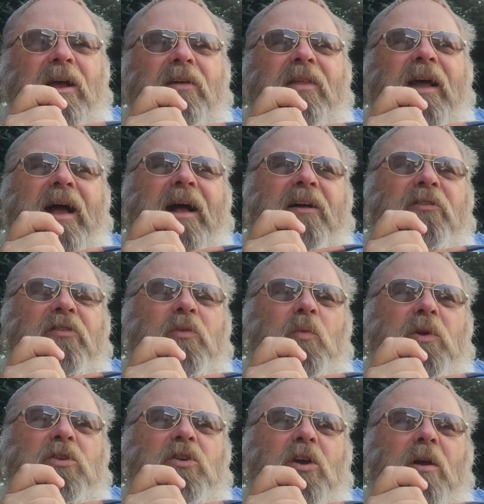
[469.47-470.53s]
down the house,
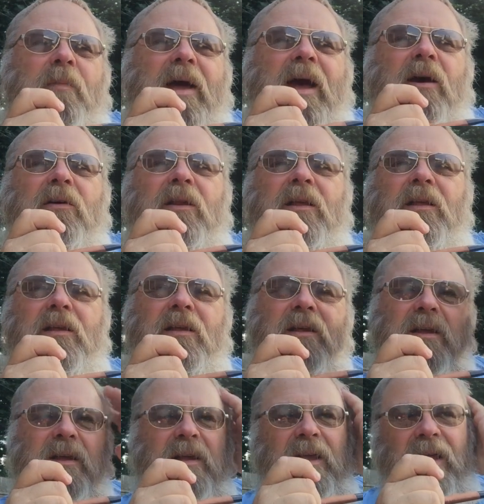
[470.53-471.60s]
and we took them out.
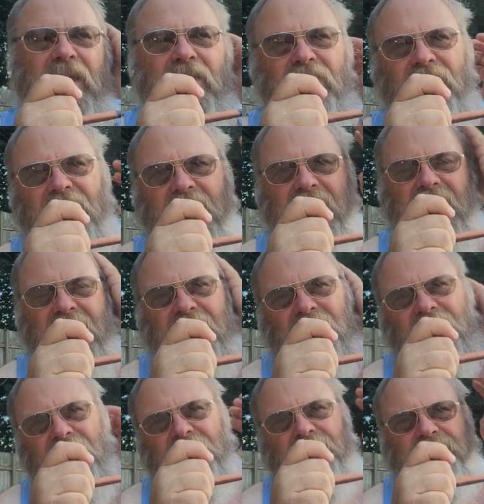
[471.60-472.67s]
And they
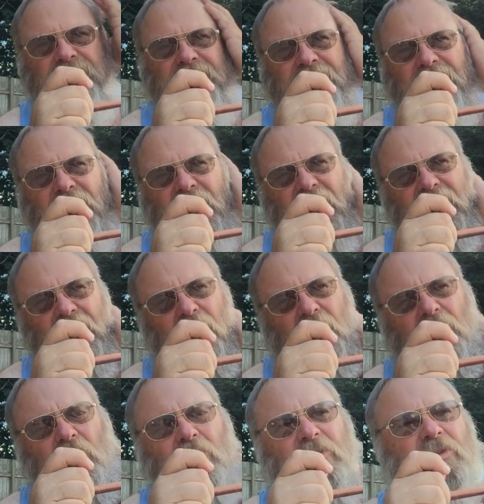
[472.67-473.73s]
had, you
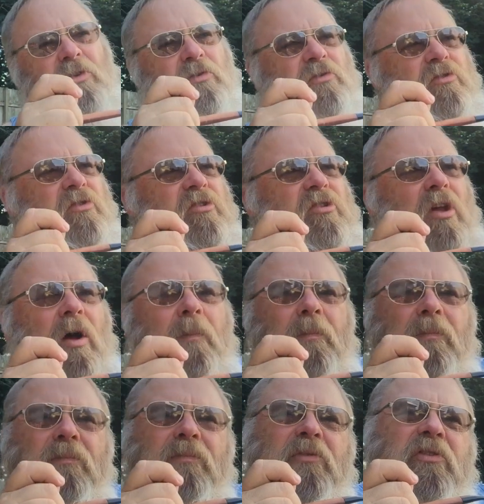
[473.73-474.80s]
know, of course, huge
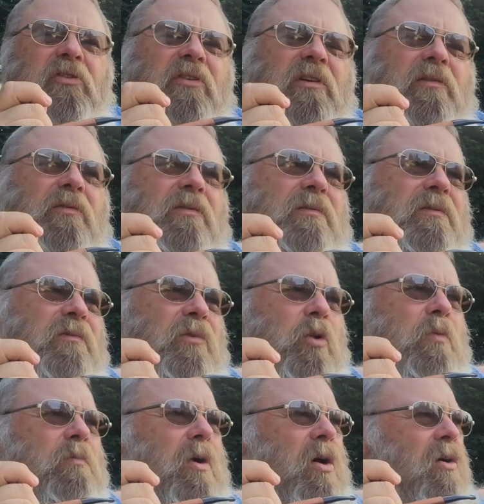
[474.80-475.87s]
stumps and
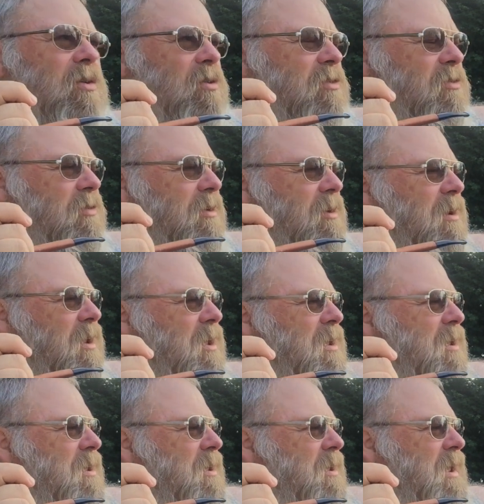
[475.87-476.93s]
root balls,
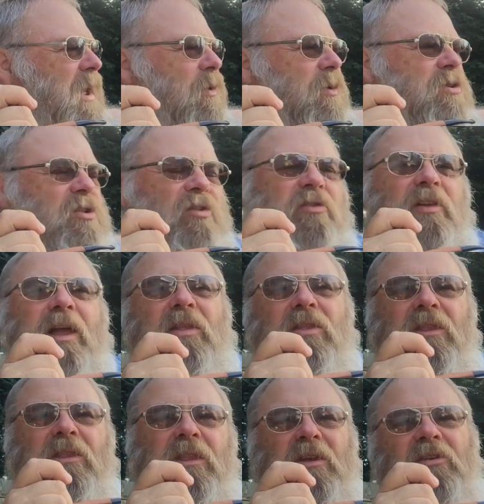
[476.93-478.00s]
and we just let
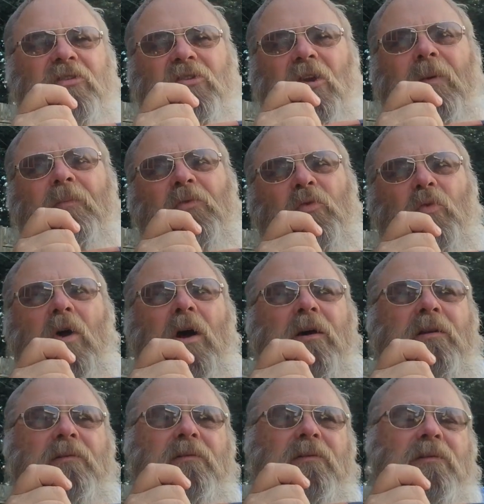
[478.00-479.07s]
the stumps
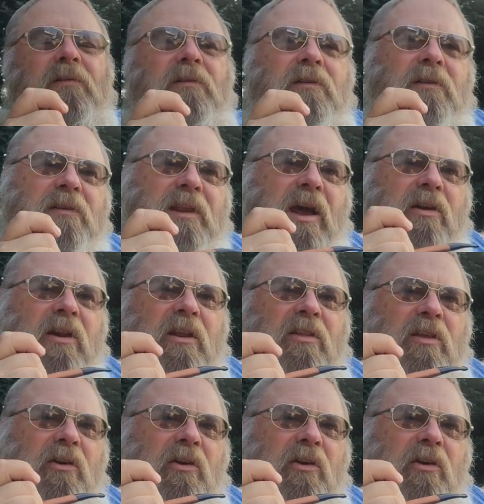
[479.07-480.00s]
rot down into